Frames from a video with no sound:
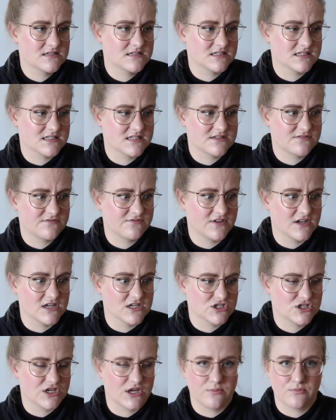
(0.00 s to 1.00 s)
just
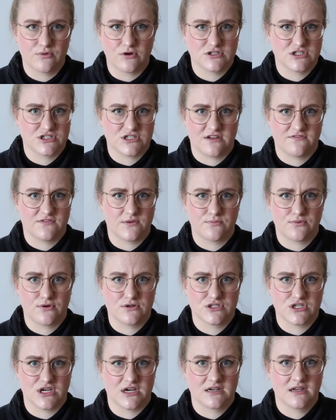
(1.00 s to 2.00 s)
finishing project after
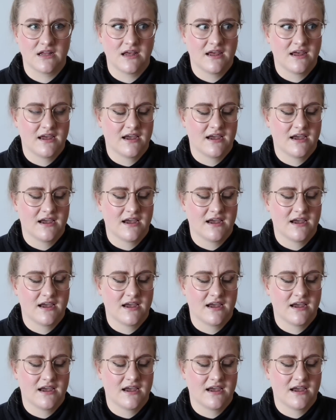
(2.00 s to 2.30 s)
project,